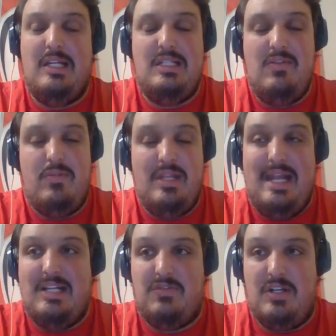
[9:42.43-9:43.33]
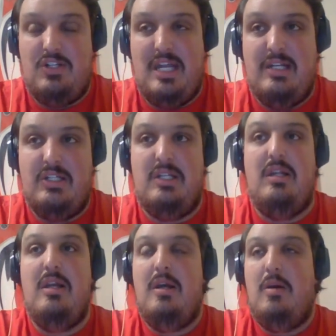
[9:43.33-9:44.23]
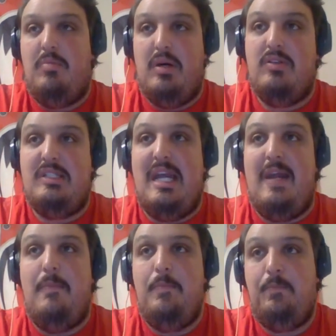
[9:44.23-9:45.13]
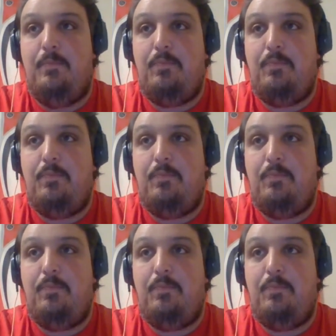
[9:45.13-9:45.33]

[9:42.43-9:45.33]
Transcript: because even when they asked Frederik Andersen post-game,